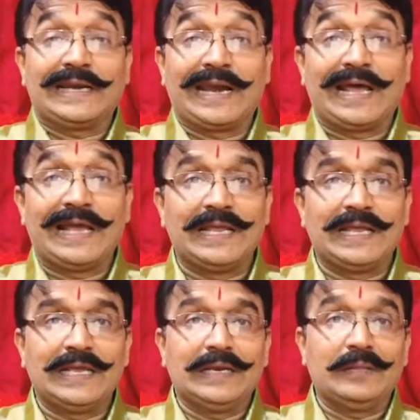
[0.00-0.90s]

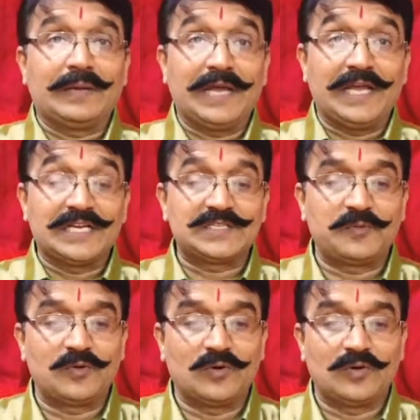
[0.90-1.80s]
trial, cash
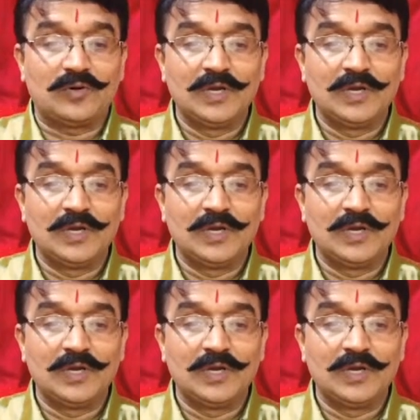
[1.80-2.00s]
flow,